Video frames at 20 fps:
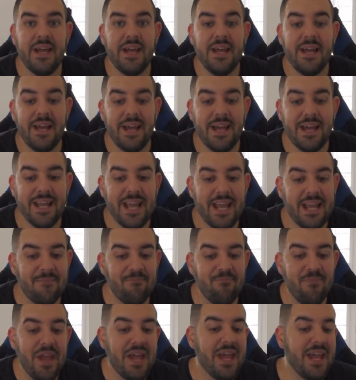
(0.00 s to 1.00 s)

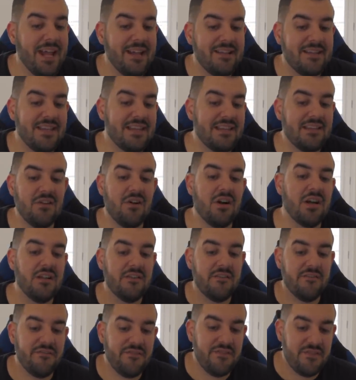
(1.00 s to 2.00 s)
Again, it's this kind
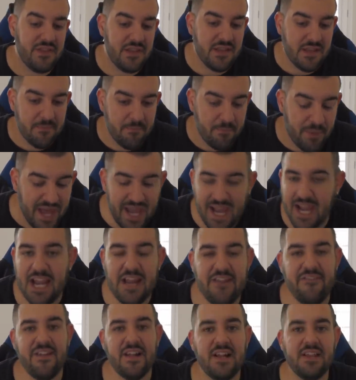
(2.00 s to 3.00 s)
of
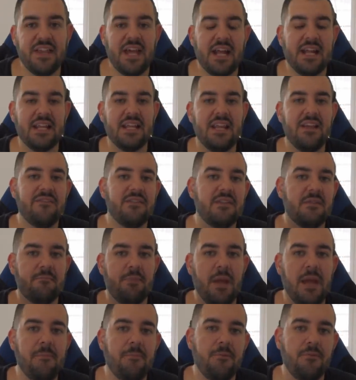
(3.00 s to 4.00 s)
behavior that gives
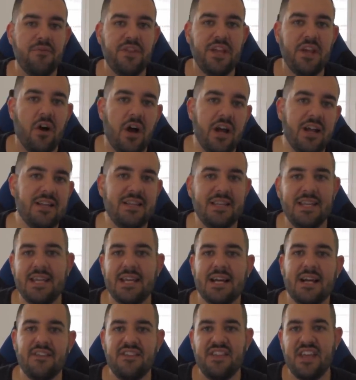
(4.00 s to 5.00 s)
people the
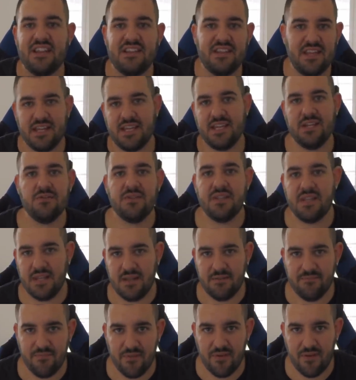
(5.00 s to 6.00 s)
idea that they're guilty,
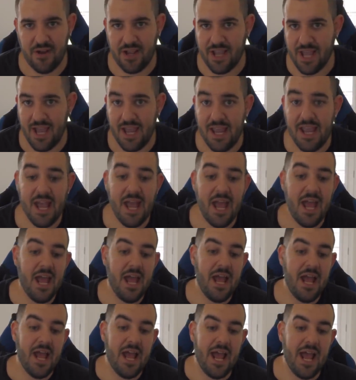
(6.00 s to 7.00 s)
okay?
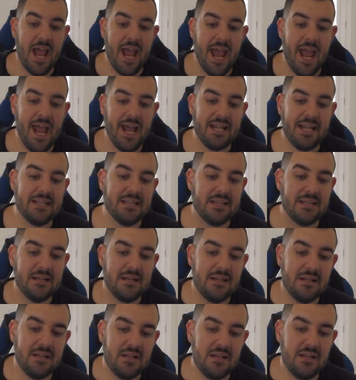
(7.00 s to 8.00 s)
And
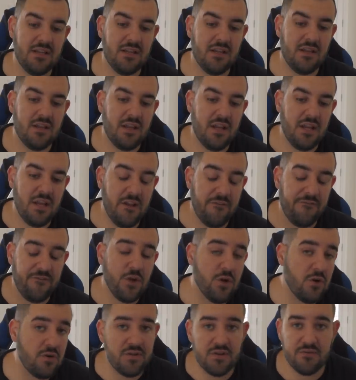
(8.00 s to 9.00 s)
if
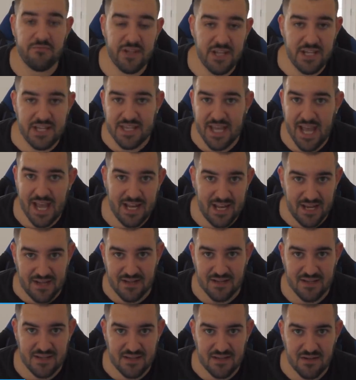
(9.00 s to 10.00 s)
you're really that
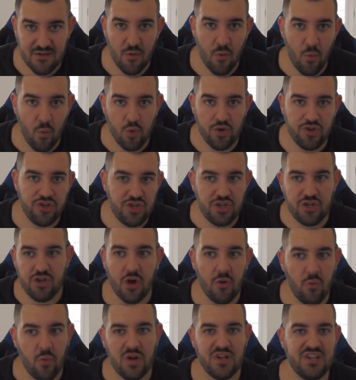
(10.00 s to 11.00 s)
innocent, would you
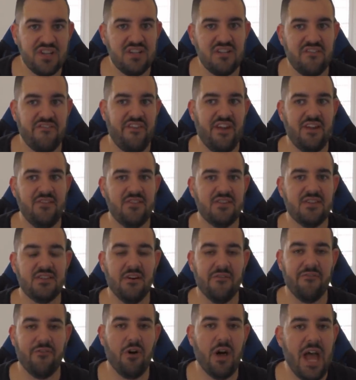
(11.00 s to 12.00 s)
not want to defend
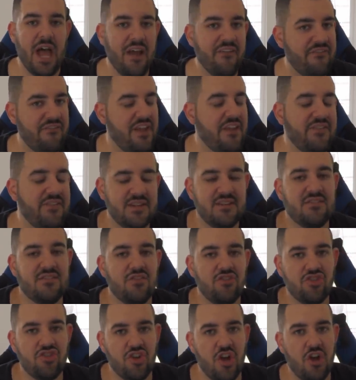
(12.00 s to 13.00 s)
yourself or have evidence to
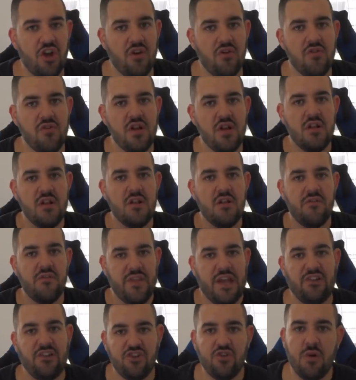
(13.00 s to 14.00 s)
show
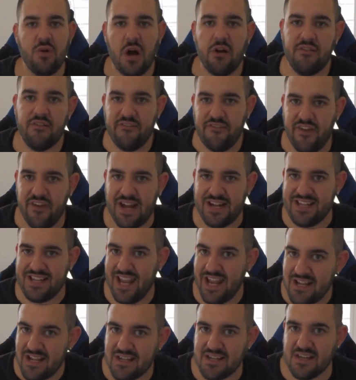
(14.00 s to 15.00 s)
that you are in fact
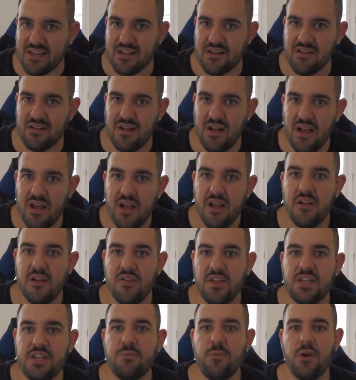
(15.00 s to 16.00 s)
innocent? This
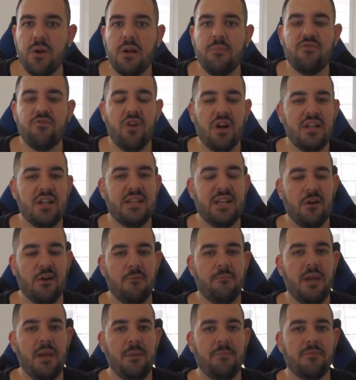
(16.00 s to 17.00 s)
is what I'm trying to tell
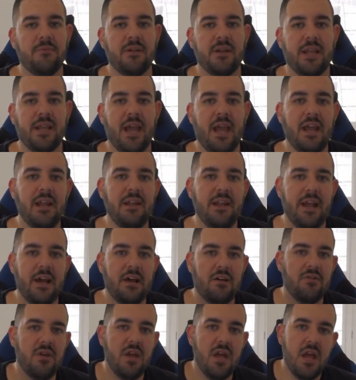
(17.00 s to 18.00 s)
people, okay?
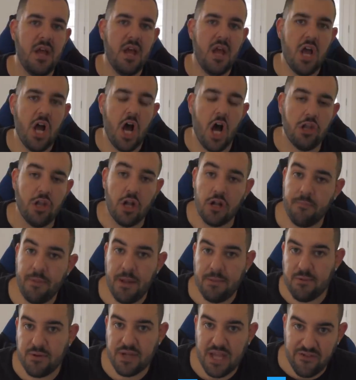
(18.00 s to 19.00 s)
Now, a lot of
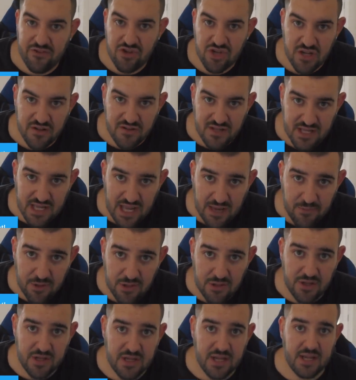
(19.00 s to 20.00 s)
people gave shit to Game Boy
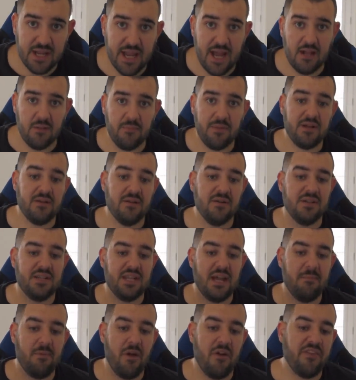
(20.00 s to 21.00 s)
Luke and Callum because they
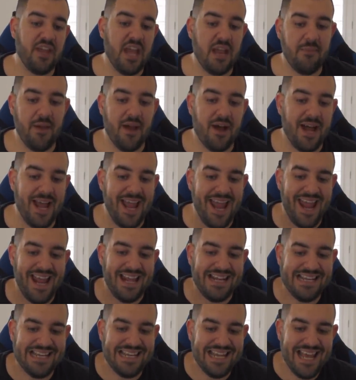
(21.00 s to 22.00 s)
both came out
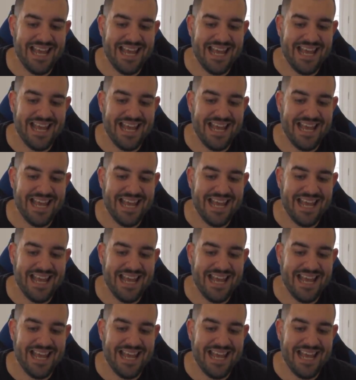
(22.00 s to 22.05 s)
and